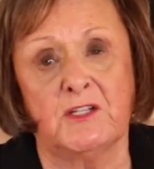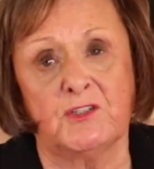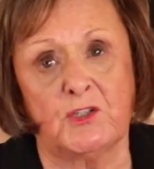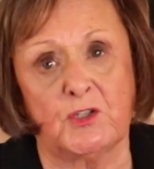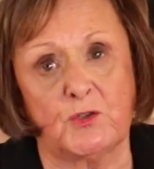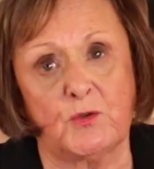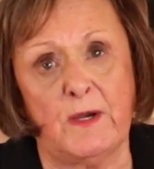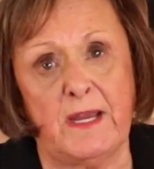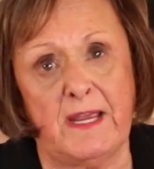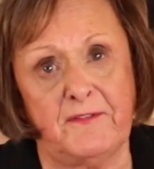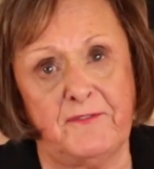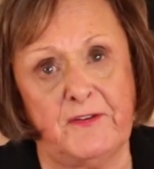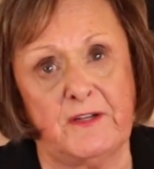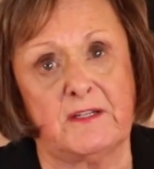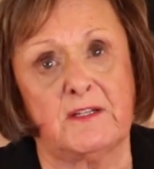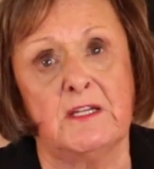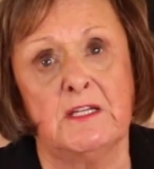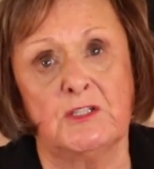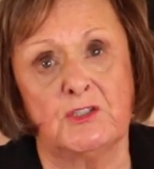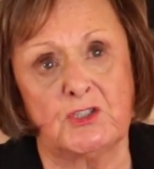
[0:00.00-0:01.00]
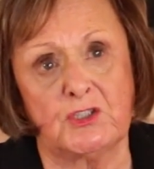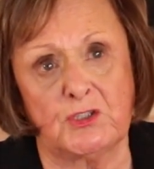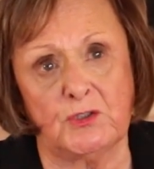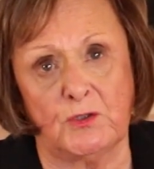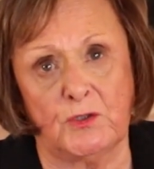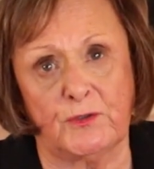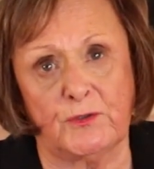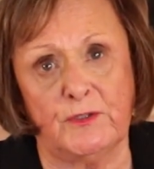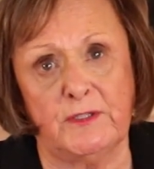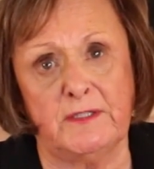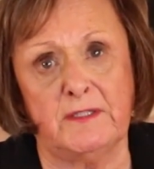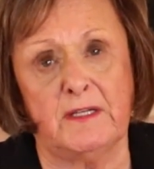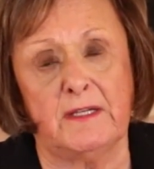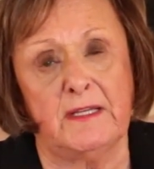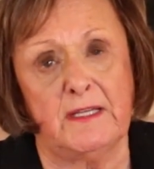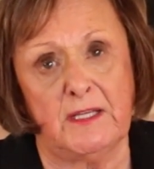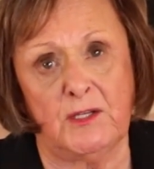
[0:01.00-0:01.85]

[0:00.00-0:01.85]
to traffic children